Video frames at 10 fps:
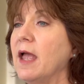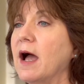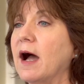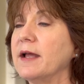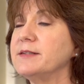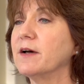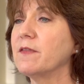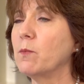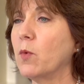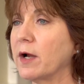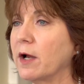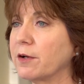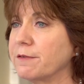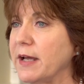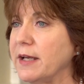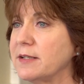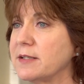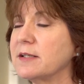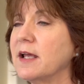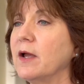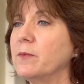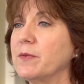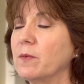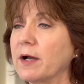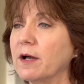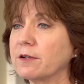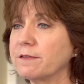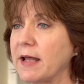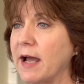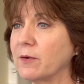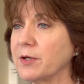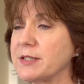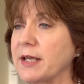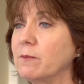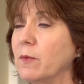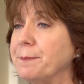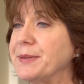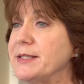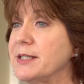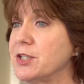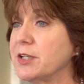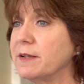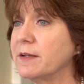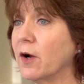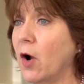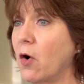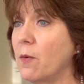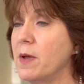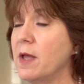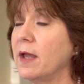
I tell them what color vase, with what color flowers, in what position in their home,